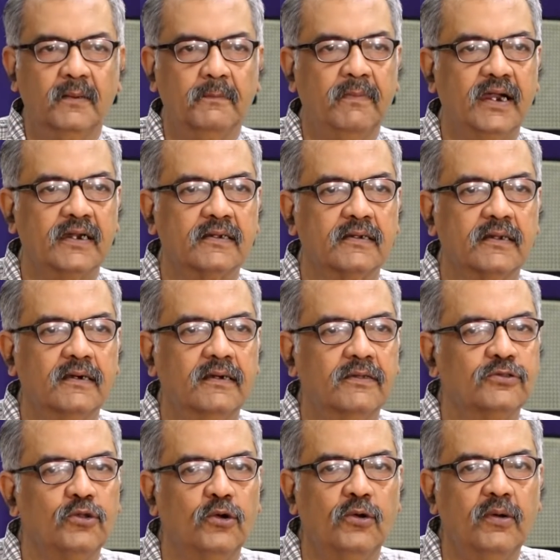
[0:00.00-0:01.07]
but
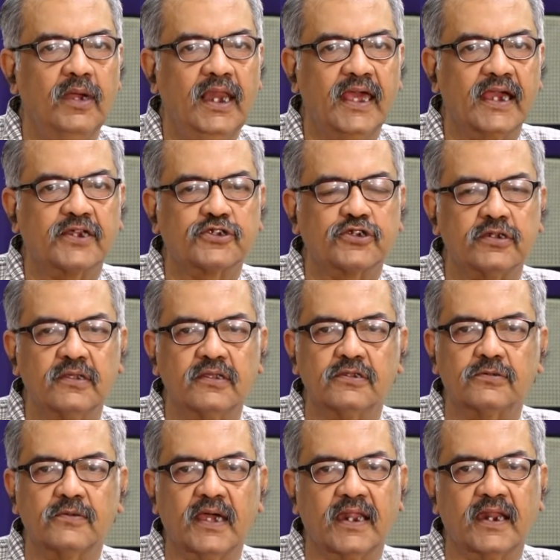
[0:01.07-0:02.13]
no
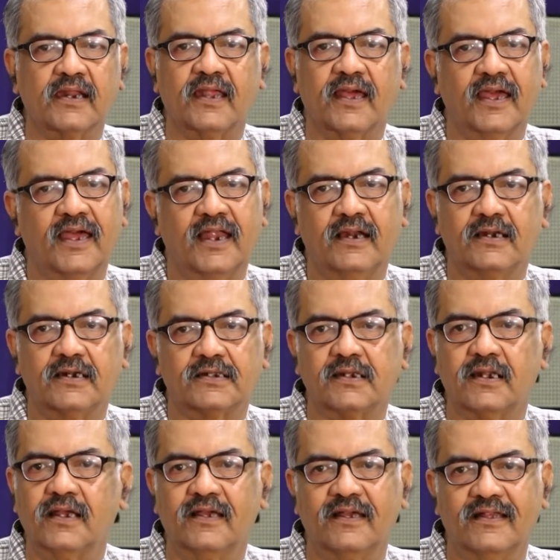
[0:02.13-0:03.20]
elections were
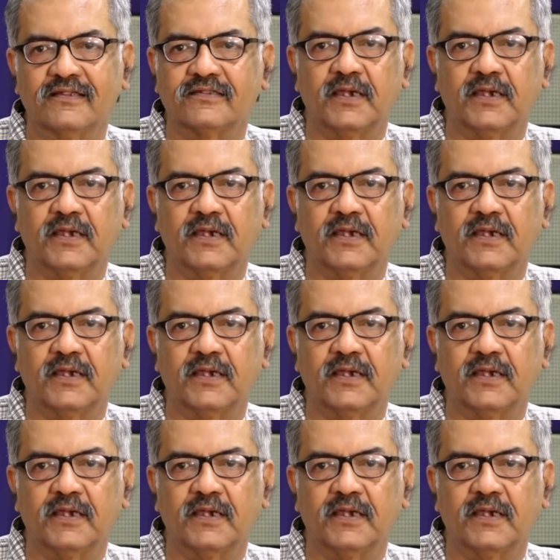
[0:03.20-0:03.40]
held,